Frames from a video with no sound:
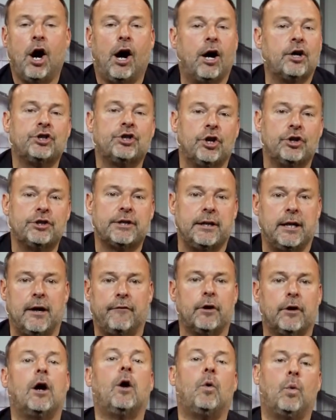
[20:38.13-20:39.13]
Our church can
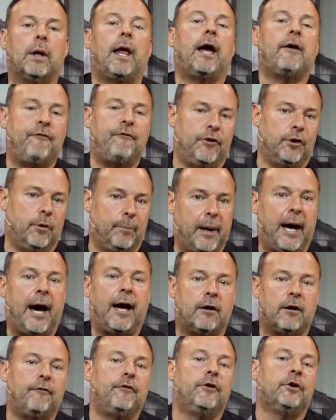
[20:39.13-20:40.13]
never go, well, I feel
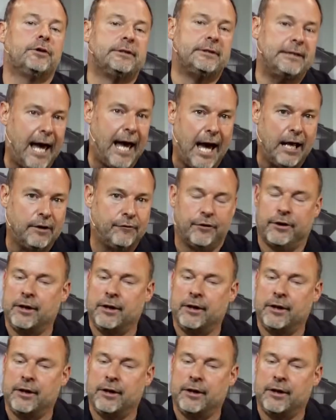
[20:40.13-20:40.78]
bad or feel sad